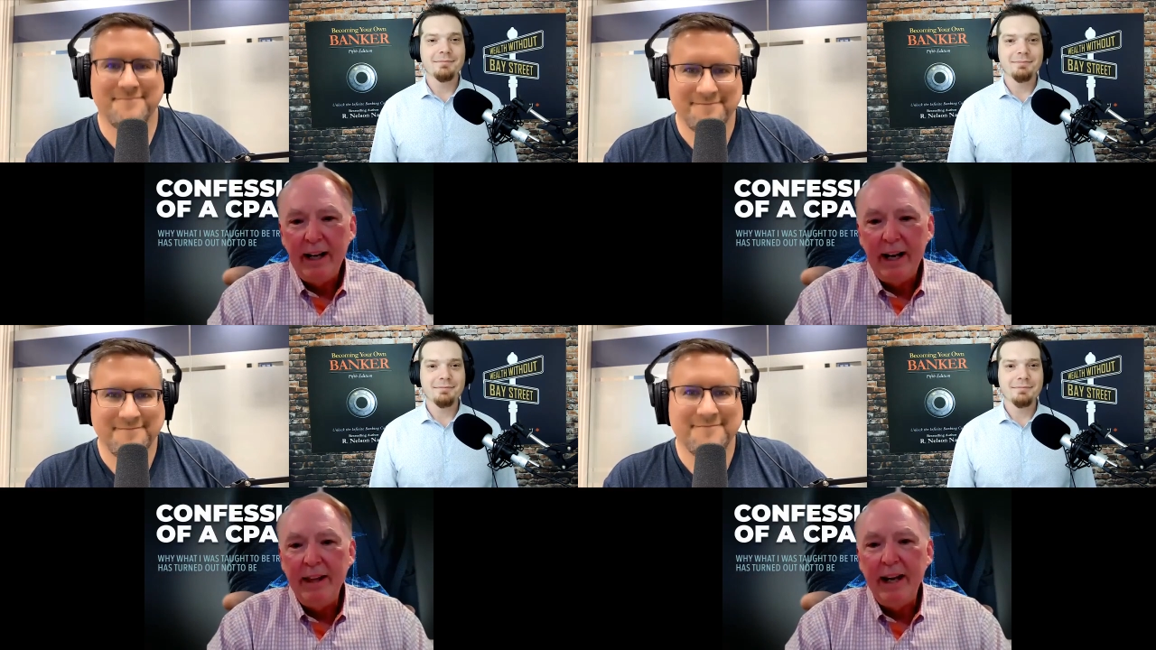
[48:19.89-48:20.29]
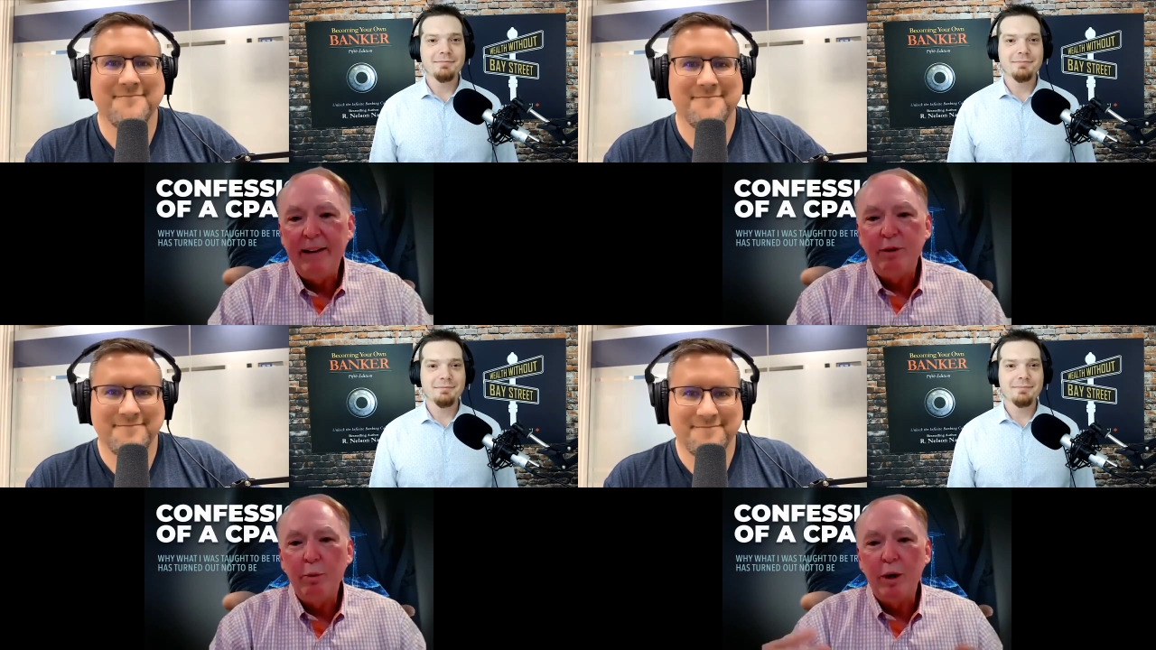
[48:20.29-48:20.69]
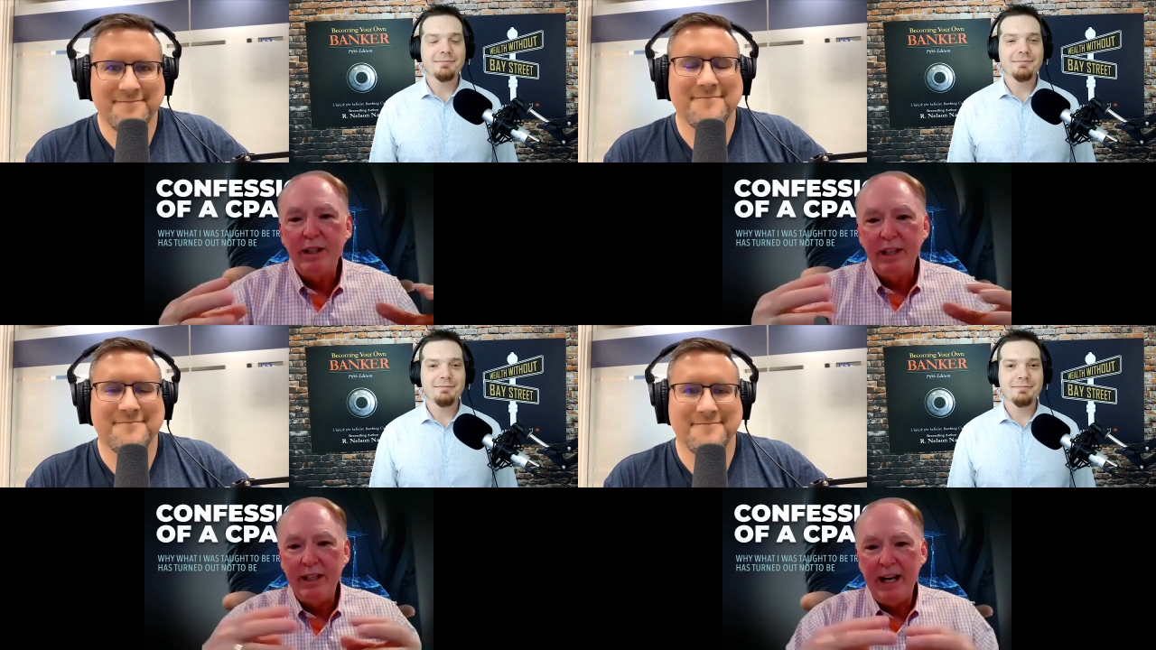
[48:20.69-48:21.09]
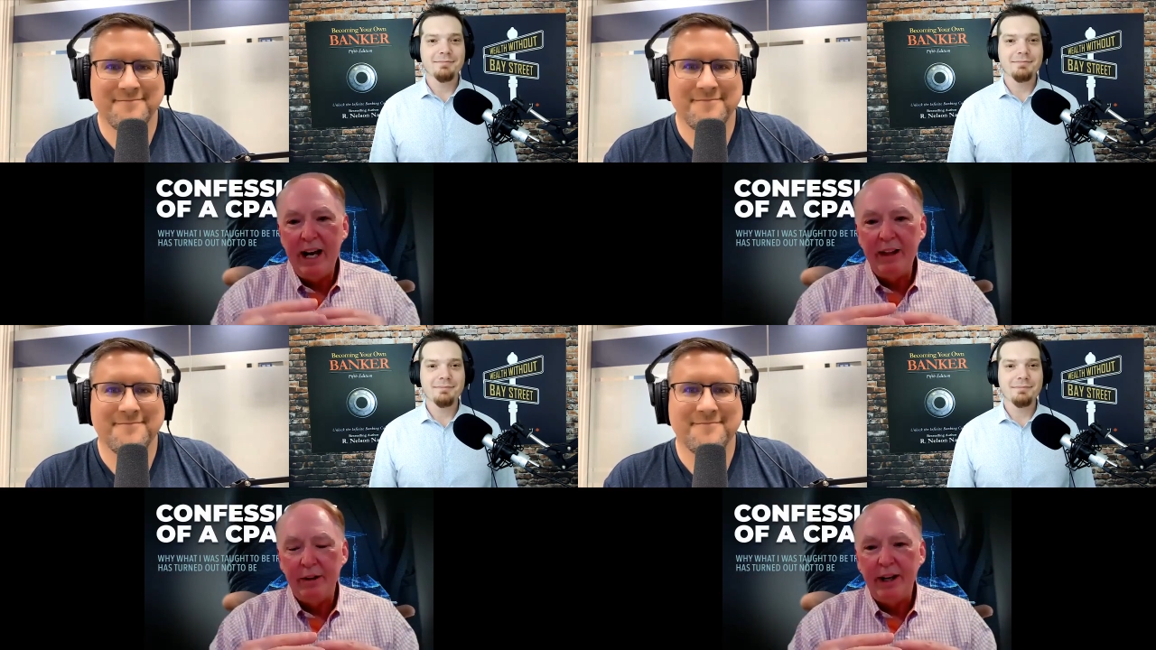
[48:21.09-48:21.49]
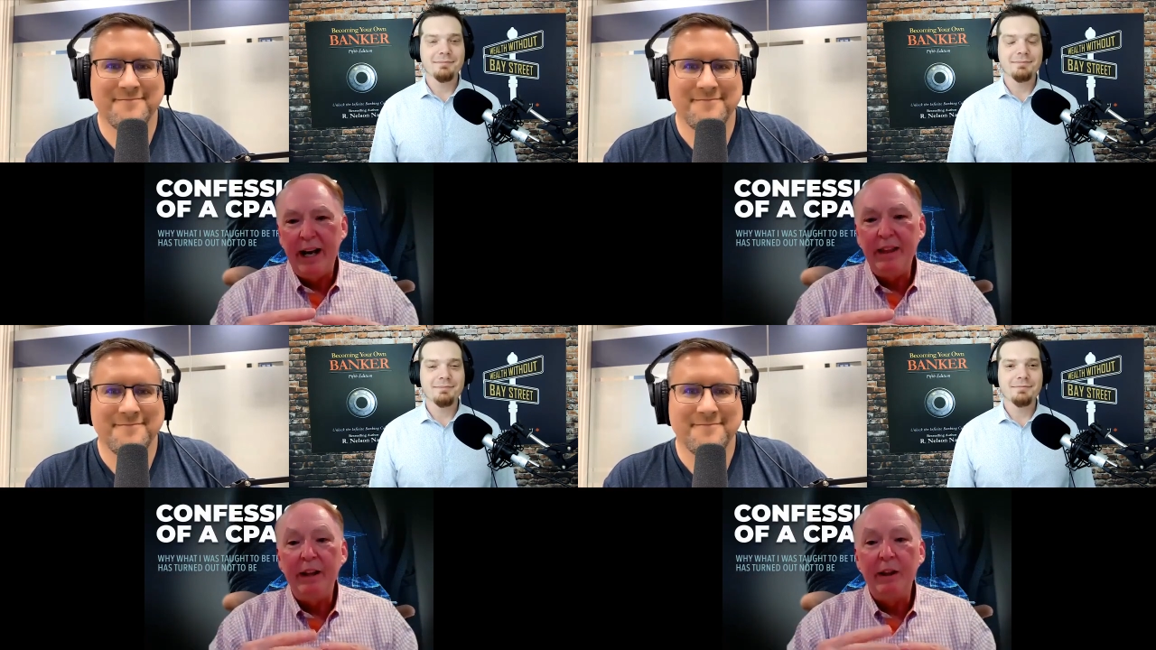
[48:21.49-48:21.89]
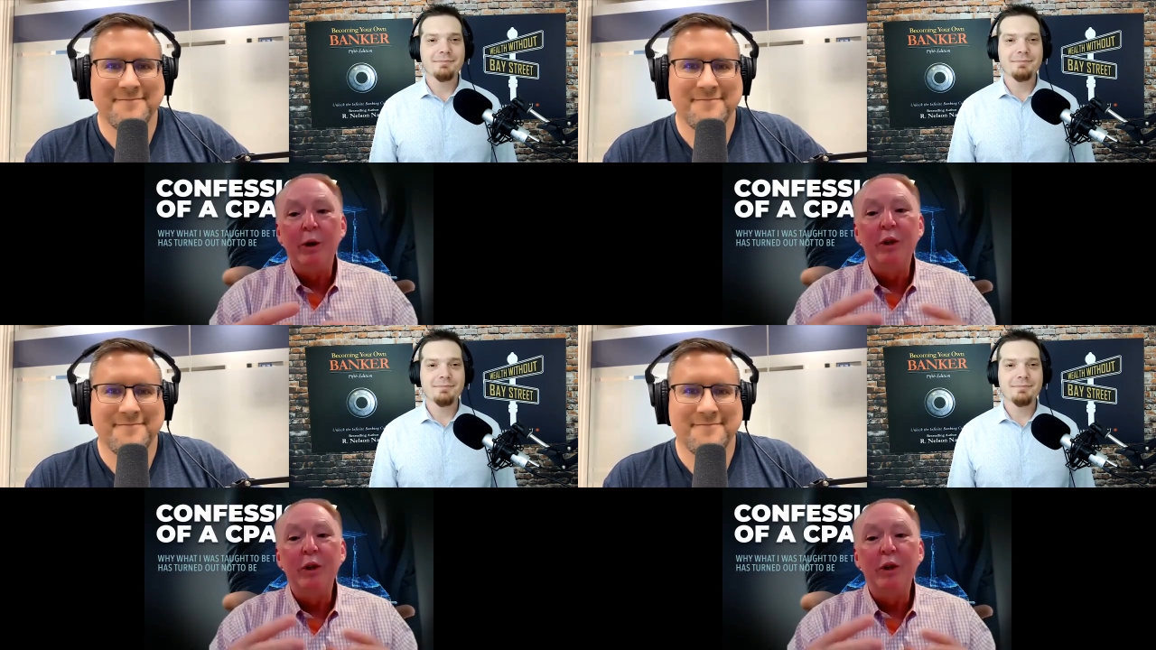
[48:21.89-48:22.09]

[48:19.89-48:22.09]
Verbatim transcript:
Speaker 1: And they have to work together and they